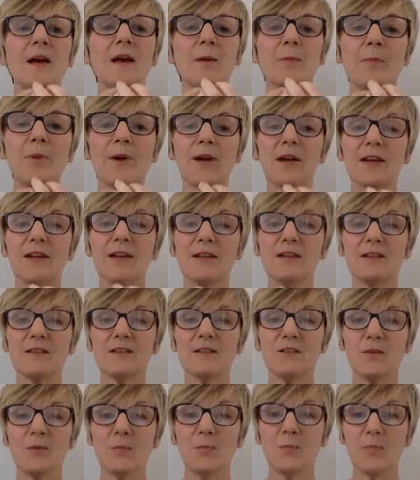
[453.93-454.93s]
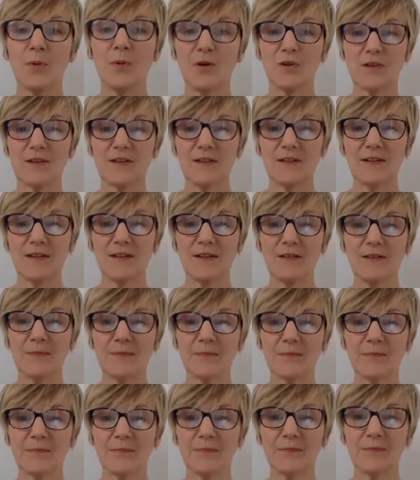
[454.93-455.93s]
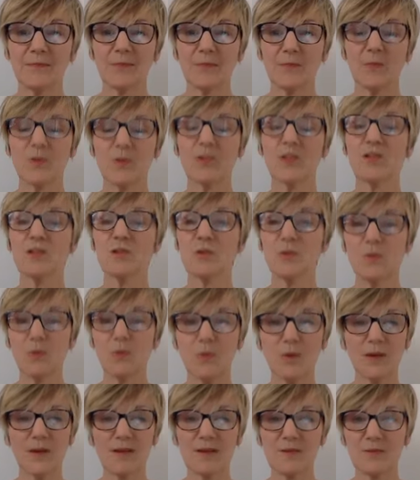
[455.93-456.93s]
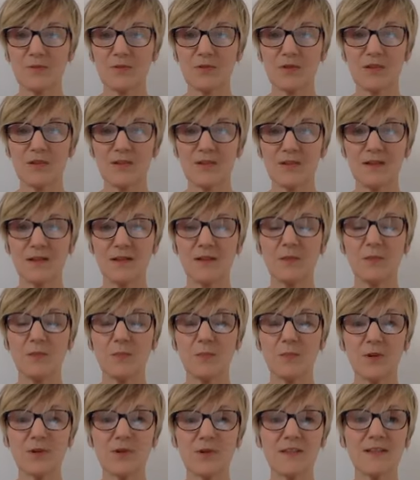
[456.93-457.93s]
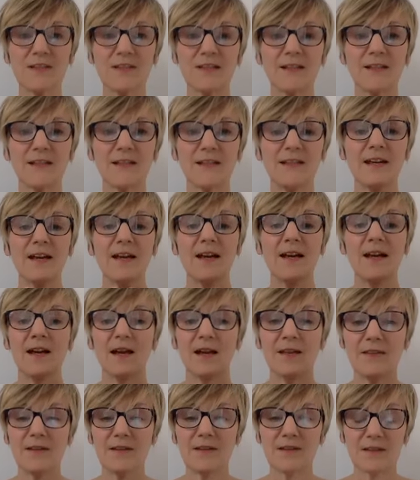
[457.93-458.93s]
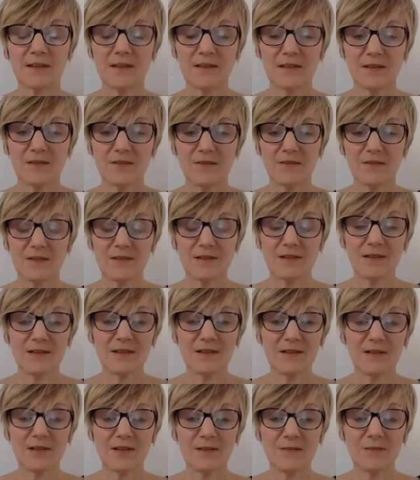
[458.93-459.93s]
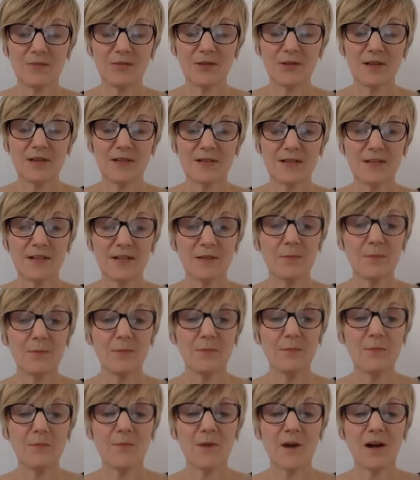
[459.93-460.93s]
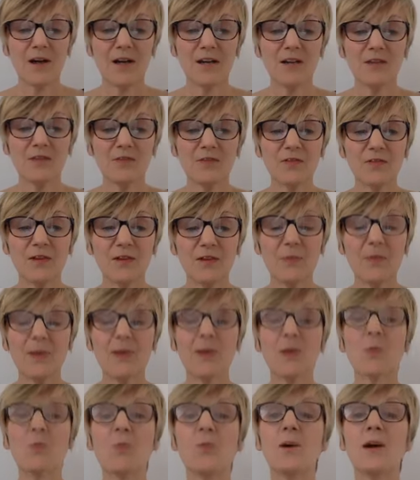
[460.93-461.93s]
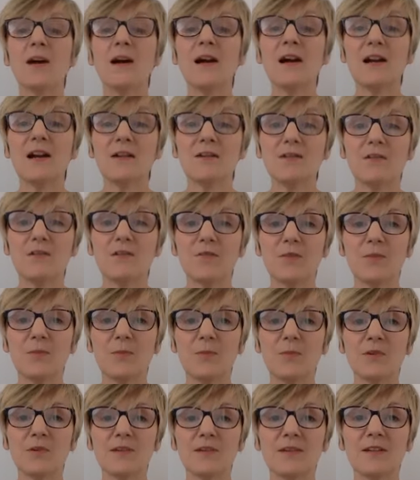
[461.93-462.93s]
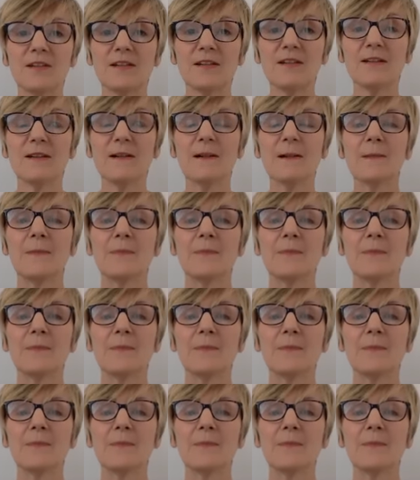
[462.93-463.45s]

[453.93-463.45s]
back into the body, which is always present. The body, and the practicing mindfully being aware of the body,